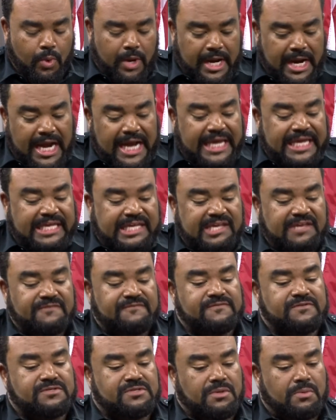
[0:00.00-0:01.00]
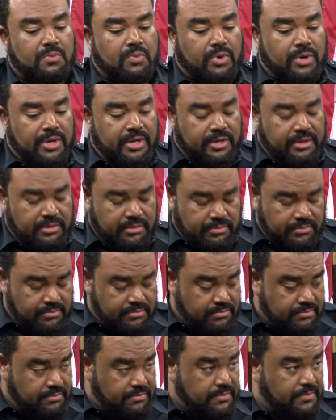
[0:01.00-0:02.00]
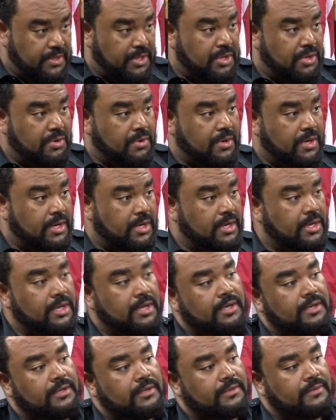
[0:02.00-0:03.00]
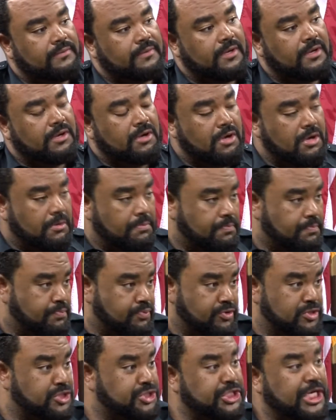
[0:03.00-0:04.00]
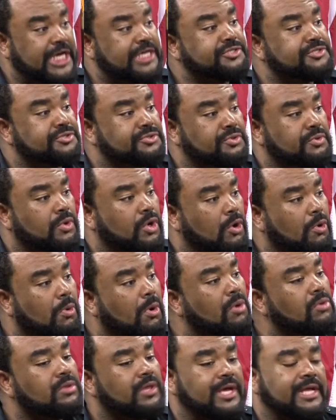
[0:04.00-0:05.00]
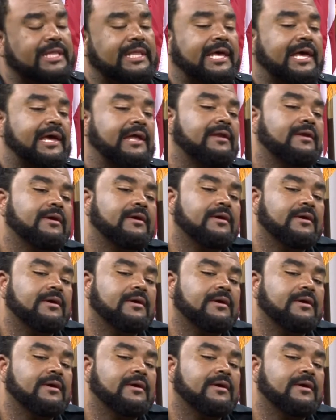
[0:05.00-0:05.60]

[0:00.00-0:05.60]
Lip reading: I give someone a projection or a quote like that,